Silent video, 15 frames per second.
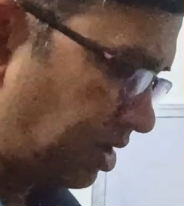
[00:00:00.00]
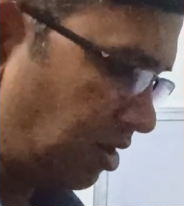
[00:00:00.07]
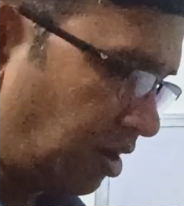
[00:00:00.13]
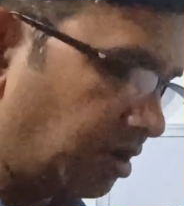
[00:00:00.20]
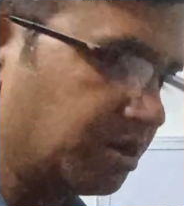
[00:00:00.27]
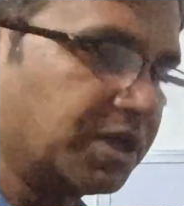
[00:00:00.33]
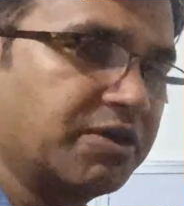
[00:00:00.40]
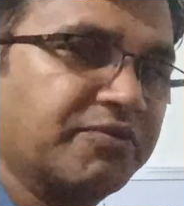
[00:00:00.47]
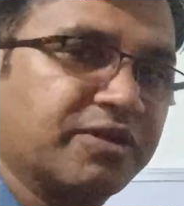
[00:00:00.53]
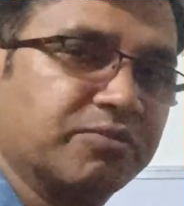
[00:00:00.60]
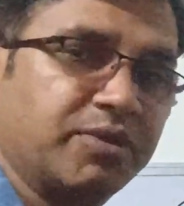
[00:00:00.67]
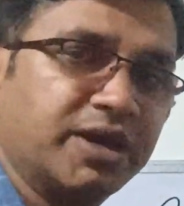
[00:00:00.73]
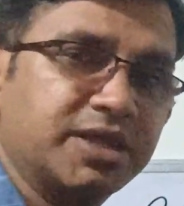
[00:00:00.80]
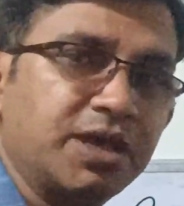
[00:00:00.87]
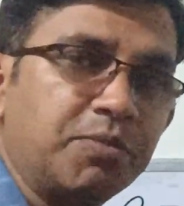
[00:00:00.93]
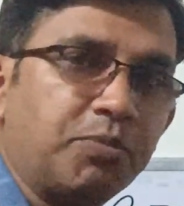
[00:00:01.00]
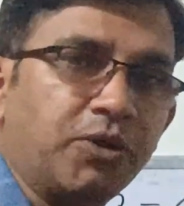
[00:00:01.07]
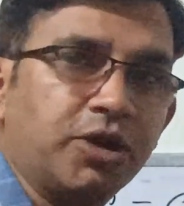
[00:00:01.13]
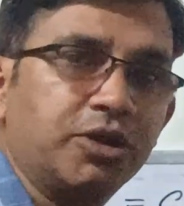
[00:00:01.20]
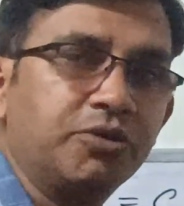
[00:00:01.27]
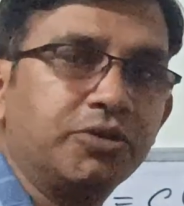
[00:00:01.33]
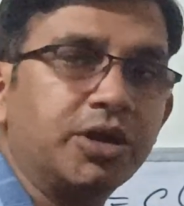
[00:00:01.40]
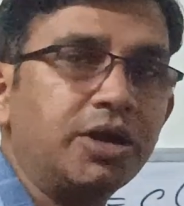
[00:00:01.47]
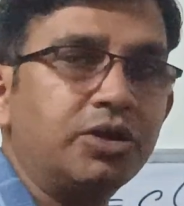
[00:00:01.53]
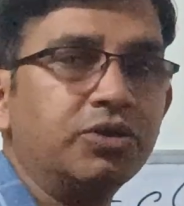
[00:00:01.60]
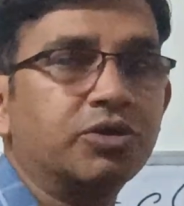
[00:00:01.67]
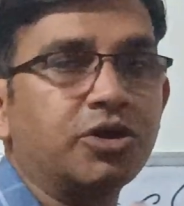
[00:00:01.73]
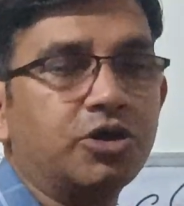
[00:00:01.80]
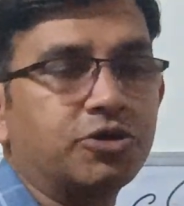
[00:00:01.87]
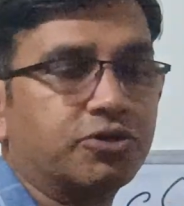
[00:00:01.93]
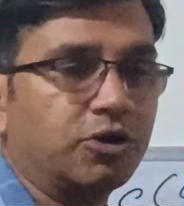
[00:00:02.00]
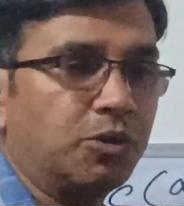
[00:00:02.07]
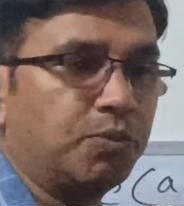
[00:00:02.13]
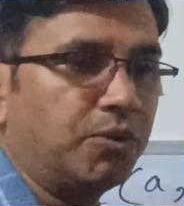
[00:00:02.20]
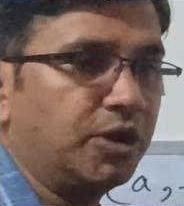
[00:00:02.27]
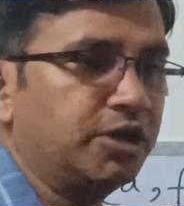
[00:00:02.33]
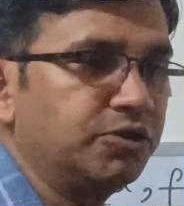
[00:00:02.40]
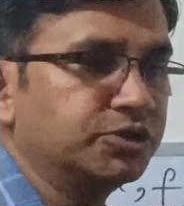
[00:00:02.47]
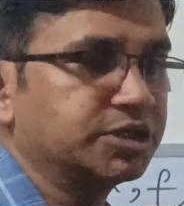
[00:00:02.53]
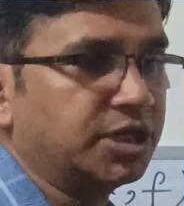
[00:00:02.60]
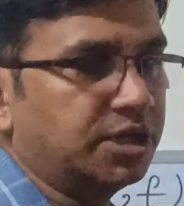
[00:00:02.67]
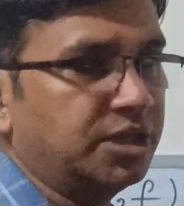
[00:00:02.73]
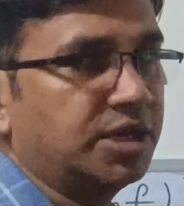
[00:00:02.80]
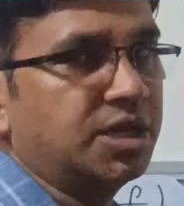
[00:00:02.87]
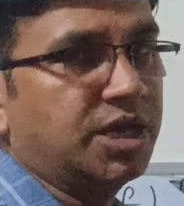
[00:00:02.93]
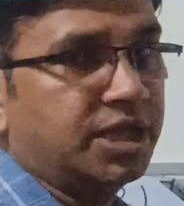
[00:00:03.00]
or given by the polluter to control pollution.